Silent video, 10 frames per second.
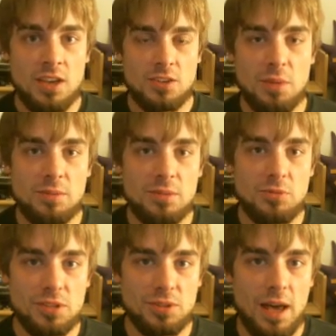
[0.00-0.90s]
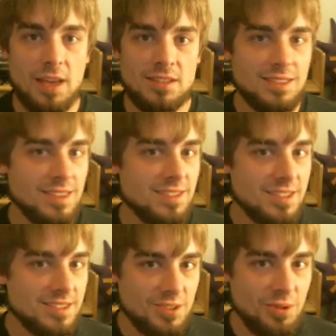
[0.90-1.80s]
You made me realize that this
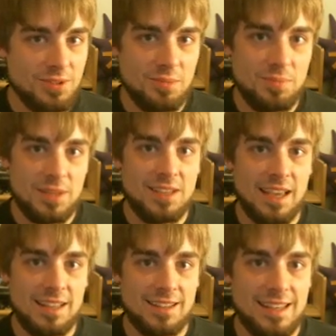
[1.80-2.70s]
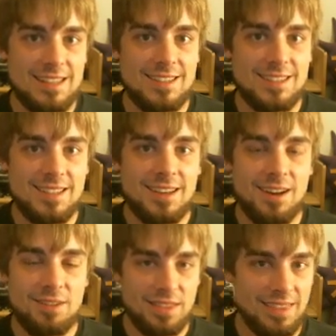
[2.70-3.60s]
isn't going to be an easy
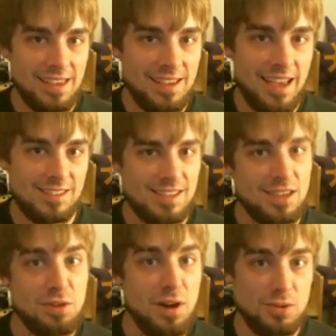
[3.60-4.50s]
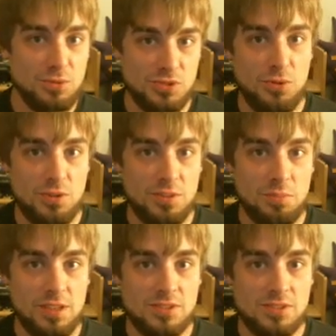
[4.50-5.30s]
of a thing as I thought it was going to be.